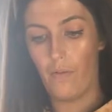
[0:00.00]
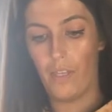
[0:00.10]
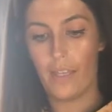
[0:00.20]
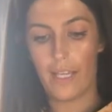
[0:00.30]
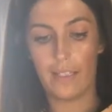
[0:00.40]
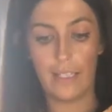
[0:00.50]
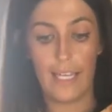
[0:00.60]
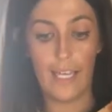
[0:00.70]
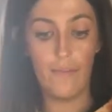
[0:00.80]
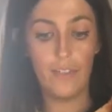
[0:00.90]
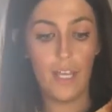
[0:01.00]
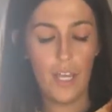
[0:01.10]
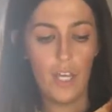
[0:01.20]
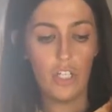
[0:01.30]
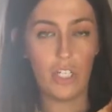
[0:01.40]
with like sleeves,
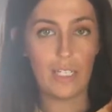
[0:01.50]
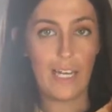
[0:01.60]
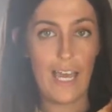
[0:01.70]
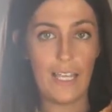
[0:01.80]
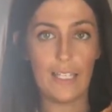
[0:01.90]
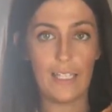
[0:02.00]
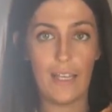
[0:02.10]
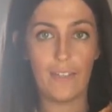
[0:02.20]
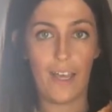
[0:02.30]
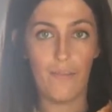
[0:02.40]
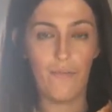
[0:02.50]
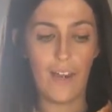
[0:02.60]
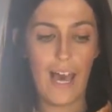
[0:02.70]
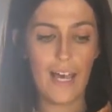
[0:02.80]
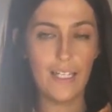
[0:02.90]
just lay the sleeves out
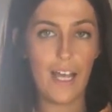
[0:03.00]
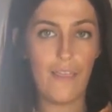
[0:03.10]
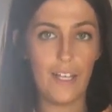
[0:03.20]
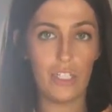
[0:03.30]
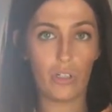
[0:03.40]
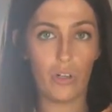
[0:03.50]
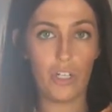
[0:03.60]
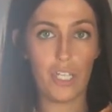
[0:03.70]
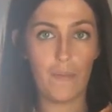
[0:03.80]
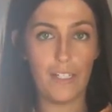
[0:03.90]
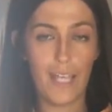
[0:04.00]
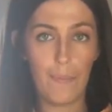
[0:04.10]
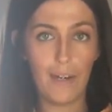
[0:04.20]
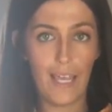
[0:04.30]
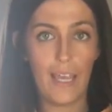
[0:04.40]
flat and then scrunch them in
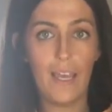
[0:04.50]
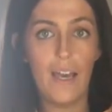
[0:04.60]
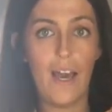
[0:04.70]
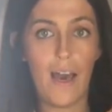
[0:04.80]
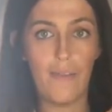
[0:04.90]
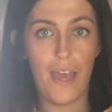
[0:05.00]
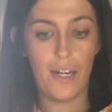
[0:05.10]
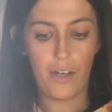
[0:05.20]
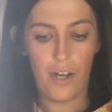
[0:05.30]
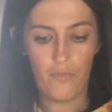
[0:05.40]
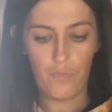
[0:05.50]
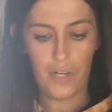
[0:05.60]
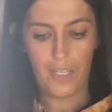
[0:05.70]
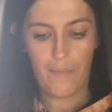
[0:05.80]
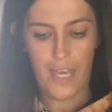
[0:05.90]
separately, and then kind of
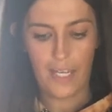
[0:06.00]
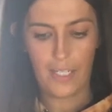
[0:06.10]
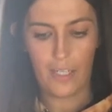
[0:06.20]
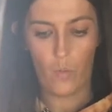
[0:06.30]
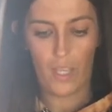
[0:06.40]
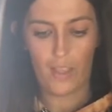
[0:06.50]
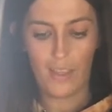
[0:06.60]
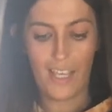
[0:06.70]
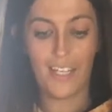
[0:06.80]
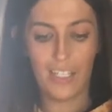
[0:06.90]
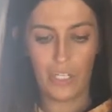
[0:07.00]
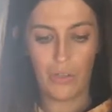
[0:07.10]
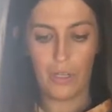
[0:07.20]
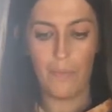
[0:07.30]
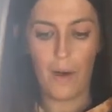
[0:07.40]
bring them into
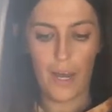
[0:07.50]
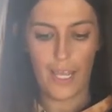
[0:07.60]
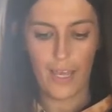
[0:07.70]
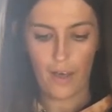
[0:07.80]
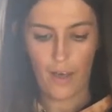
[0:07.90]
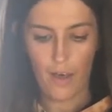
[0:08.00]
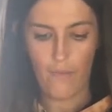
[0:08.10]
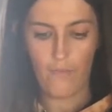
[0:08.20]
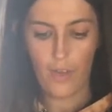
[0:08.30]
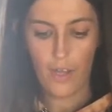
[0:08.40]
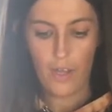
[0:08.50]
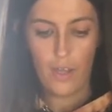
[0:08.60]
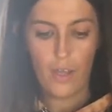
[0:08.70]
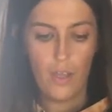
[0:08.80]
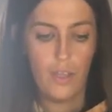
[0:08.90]
the body of
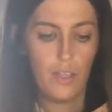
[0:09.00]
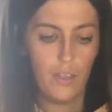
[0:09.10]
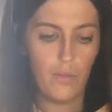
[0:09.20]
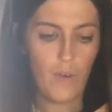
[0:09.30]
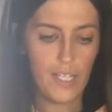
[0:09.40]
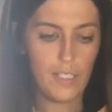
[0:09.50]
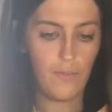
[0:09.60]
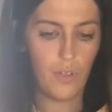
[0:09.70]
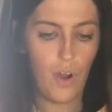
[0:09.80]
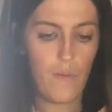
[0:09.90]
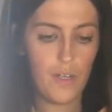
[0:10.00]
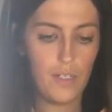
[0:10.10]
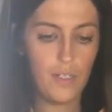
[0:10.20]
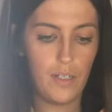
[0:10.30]
the rest of the garment.